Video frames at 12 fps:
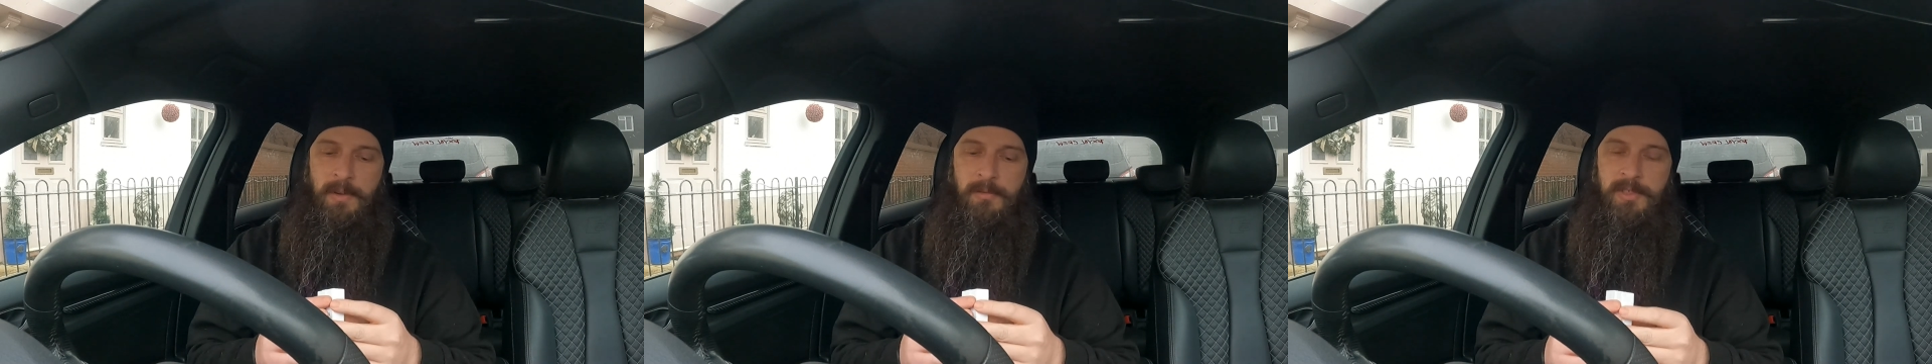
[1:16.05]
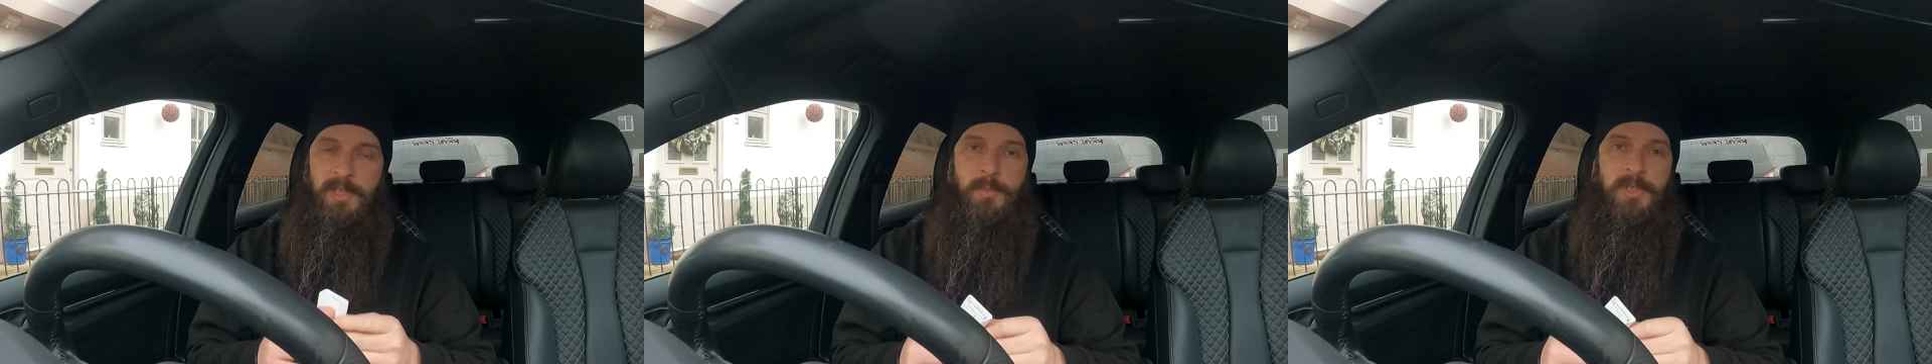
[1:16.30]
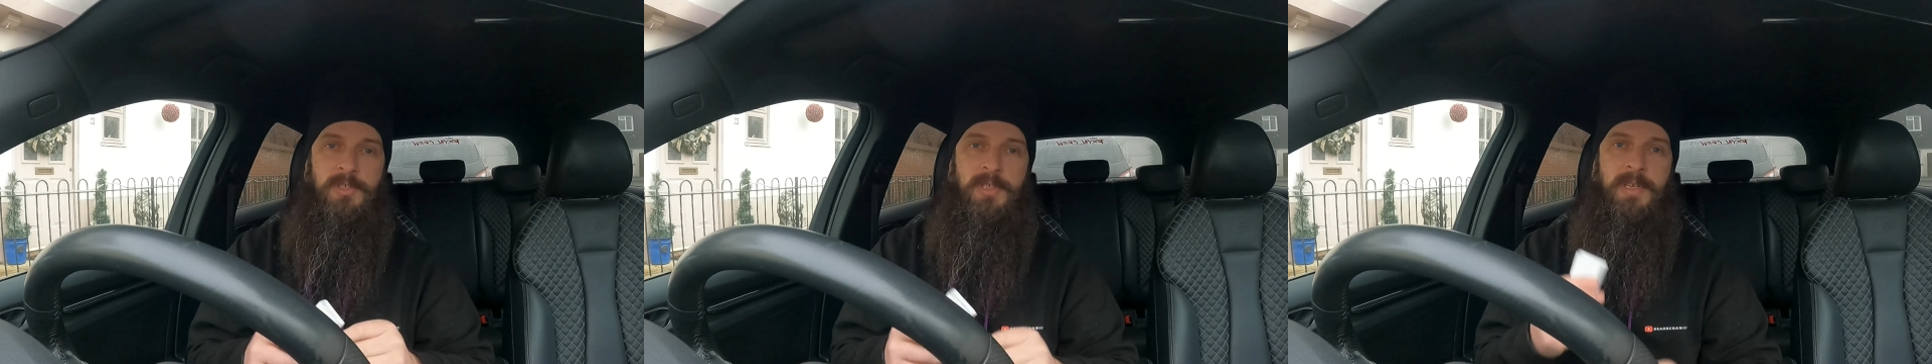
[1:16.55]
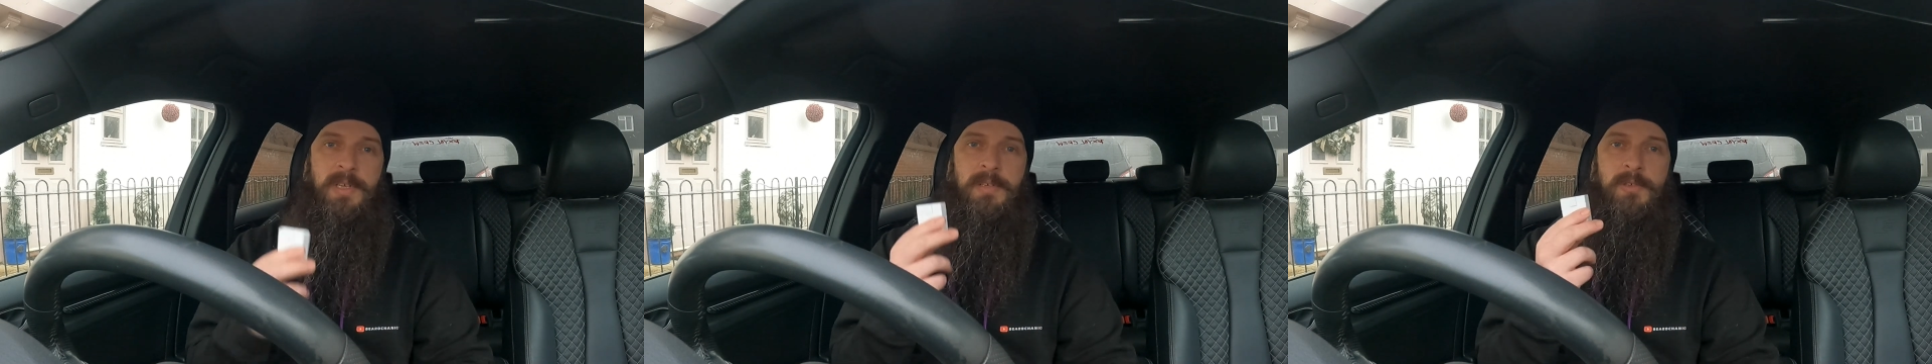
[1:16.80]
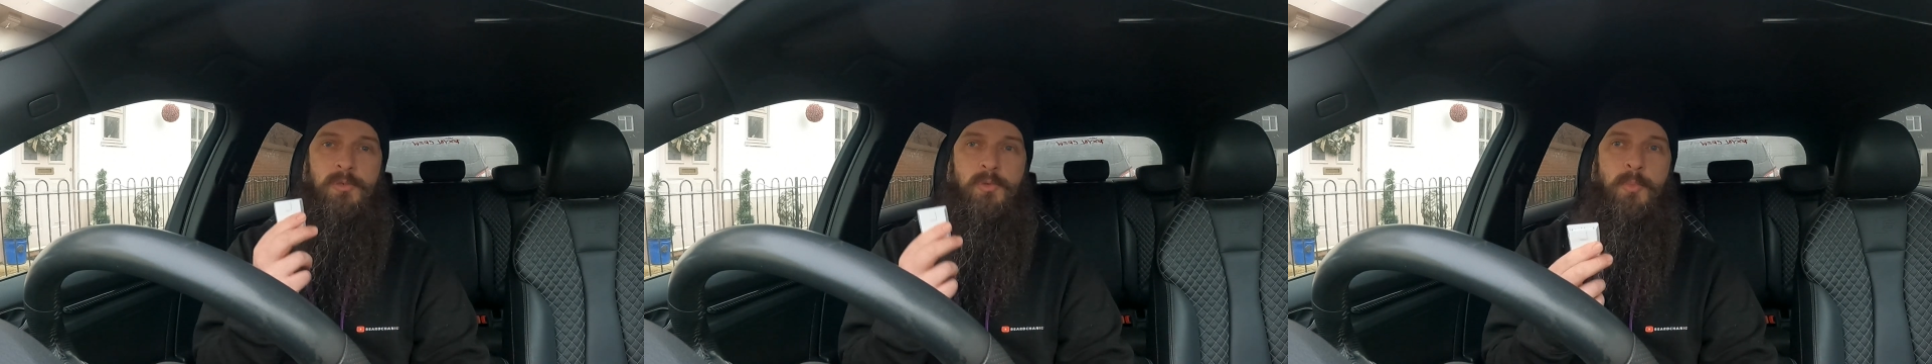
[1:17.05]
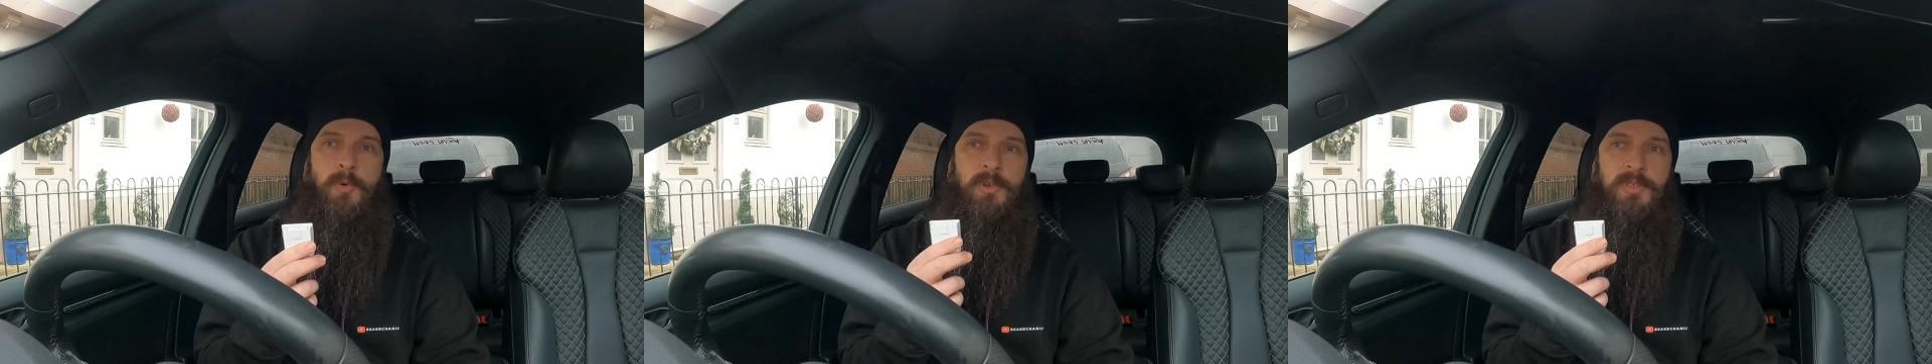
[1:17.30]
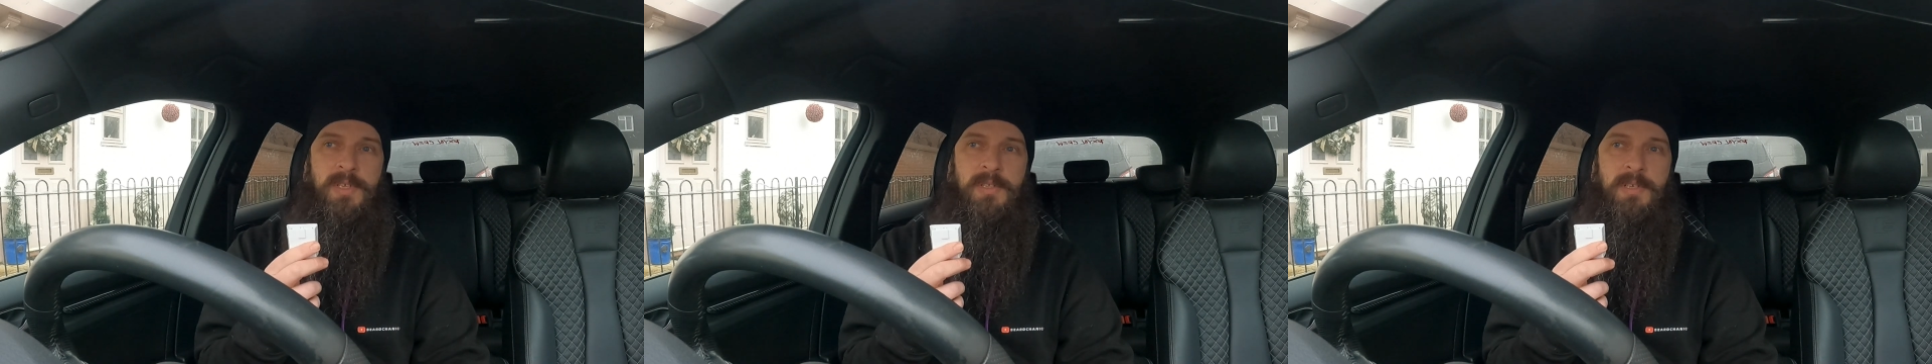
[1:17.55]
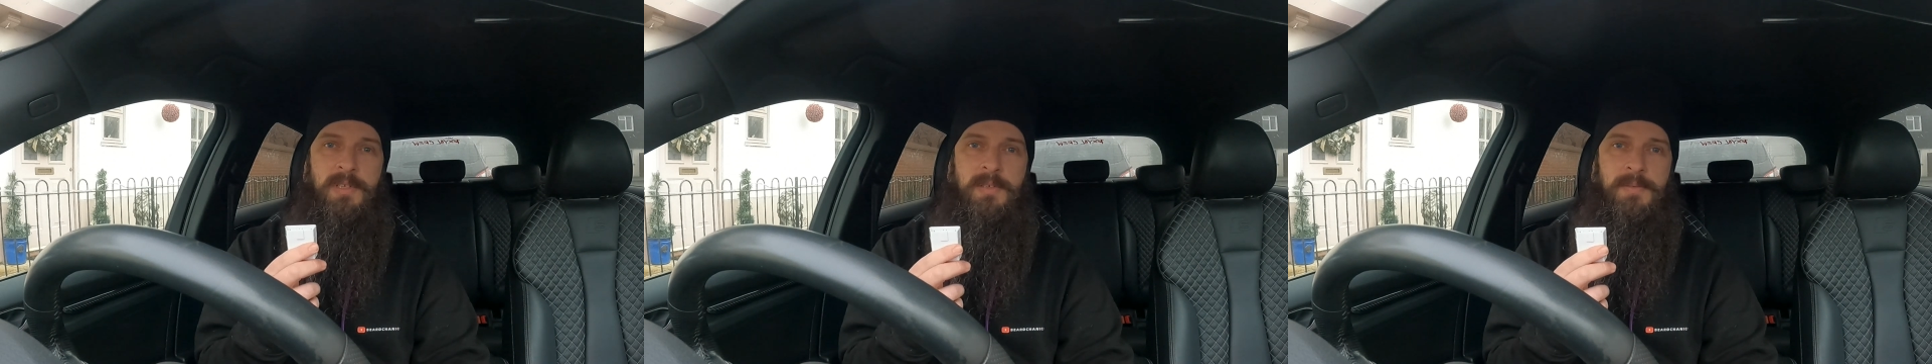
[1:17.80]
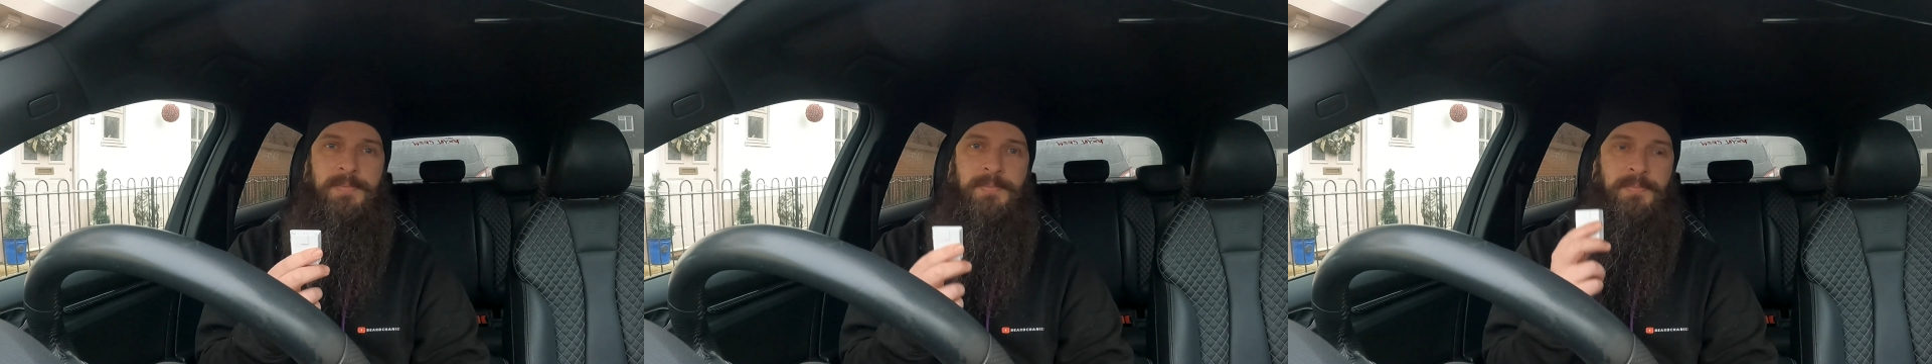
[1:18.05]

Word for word: And then basically you plug that in,